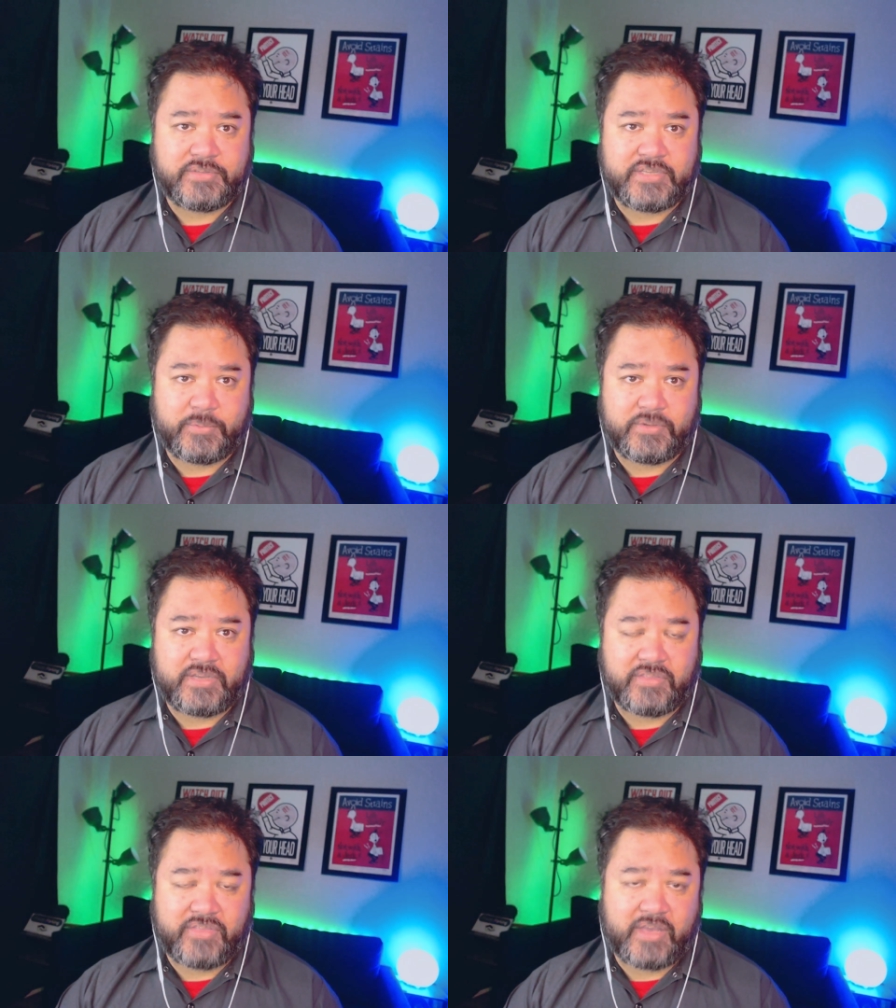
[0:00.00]
he would
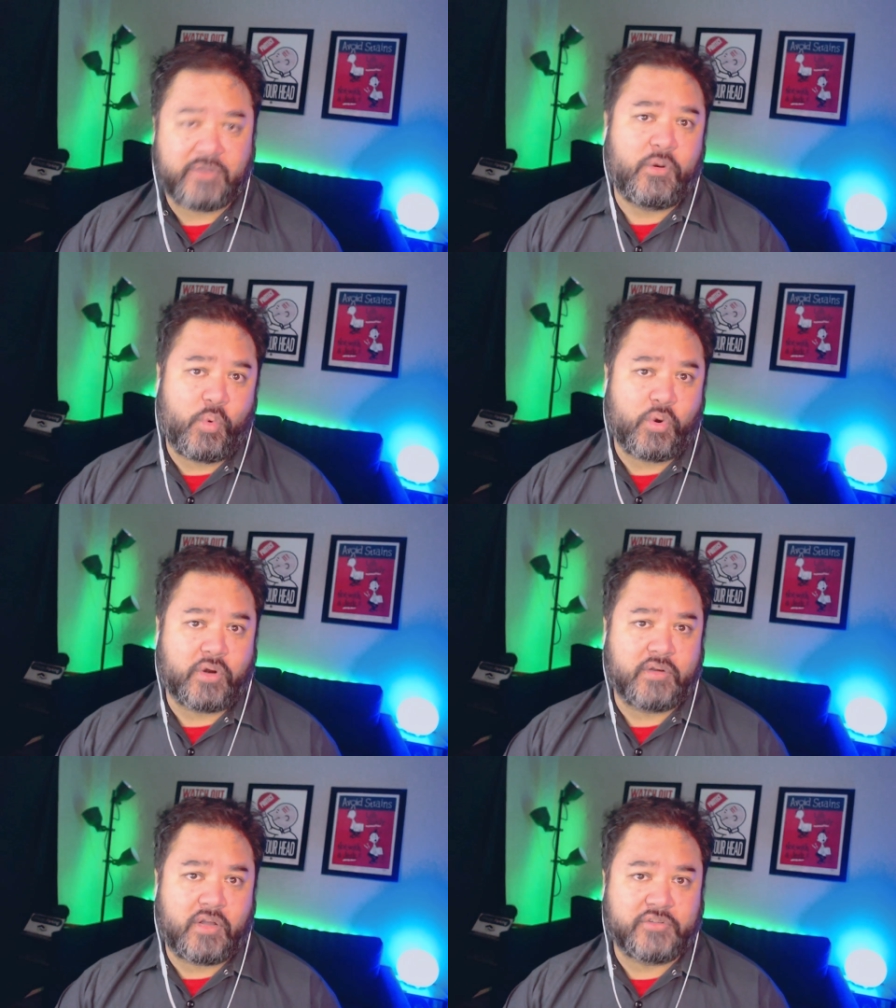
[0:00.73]
get that
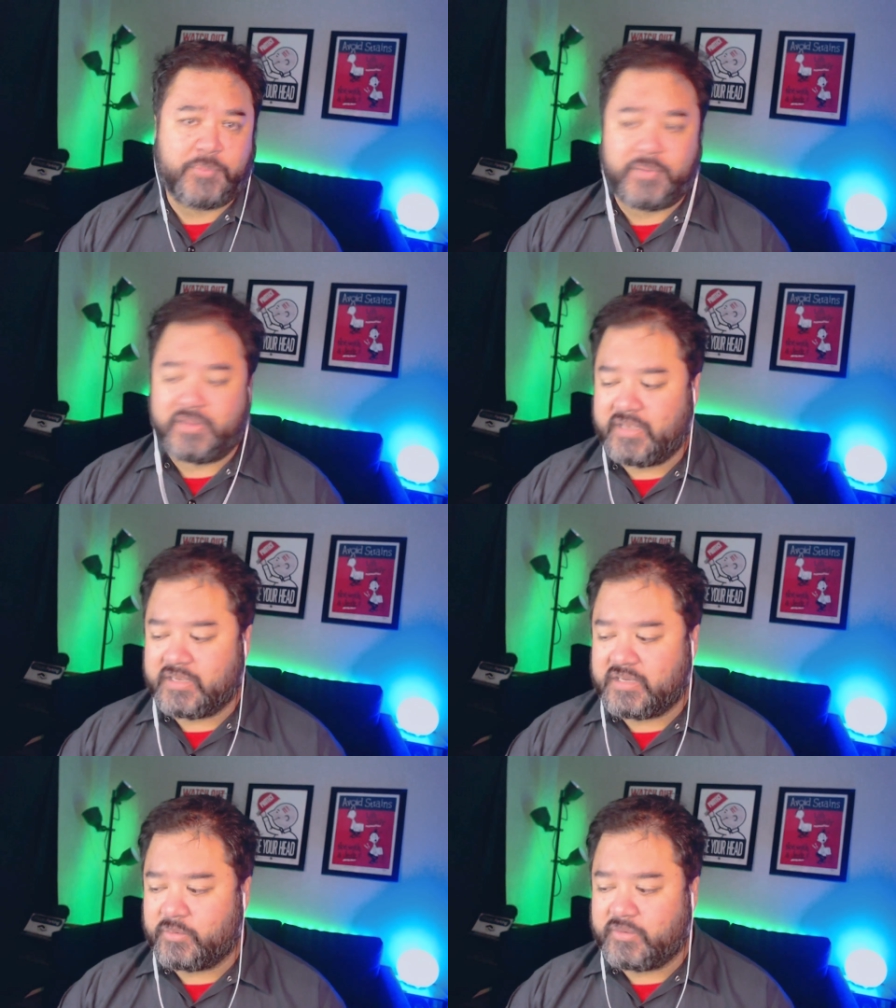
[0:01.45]
award ultimately,
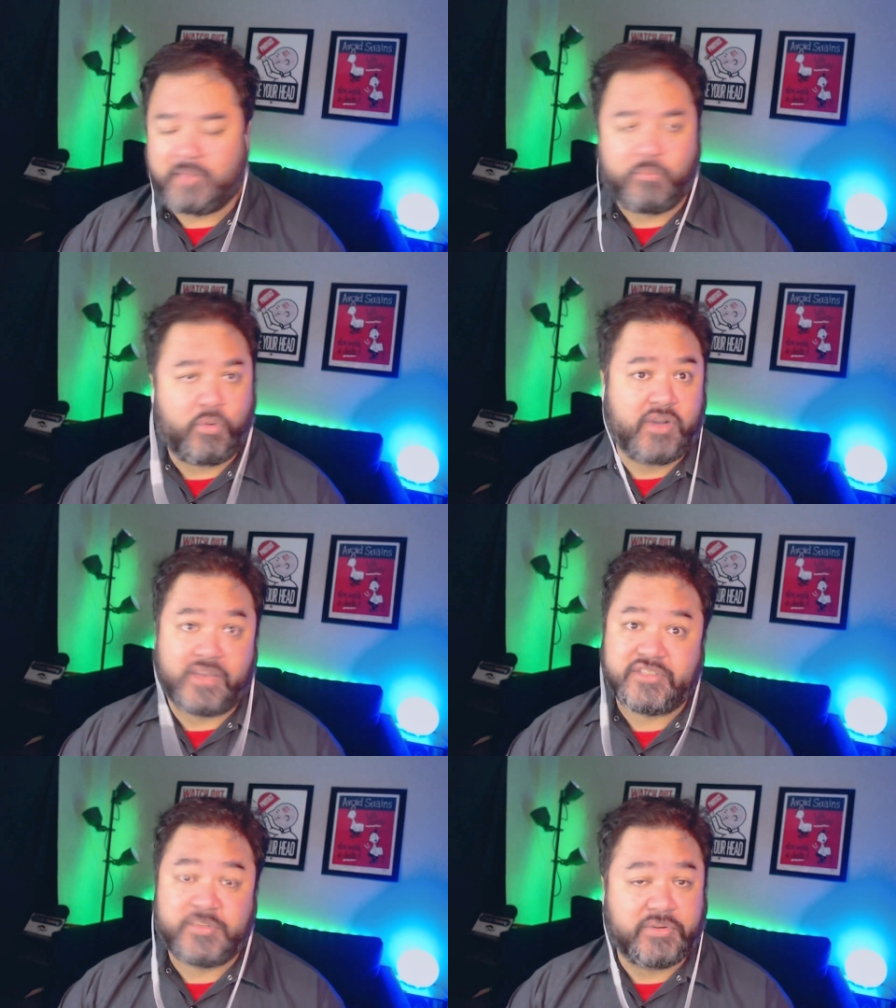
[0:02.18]
and he would get more
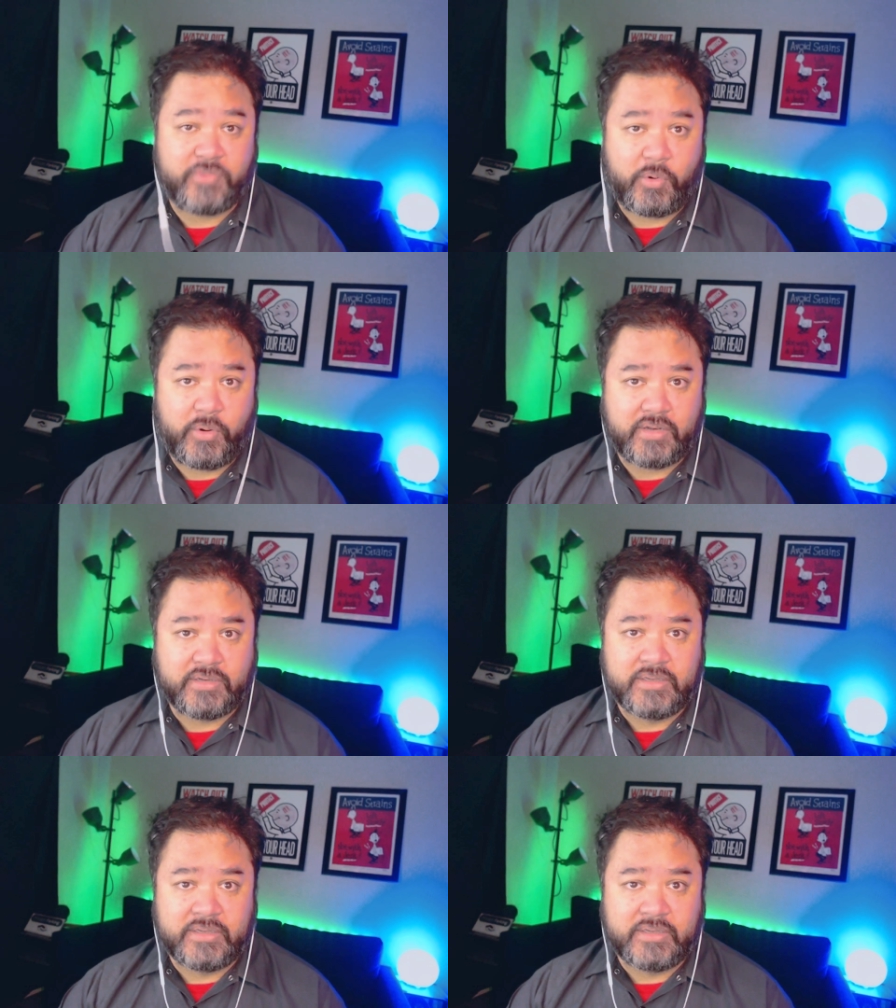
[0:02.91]
customers for it.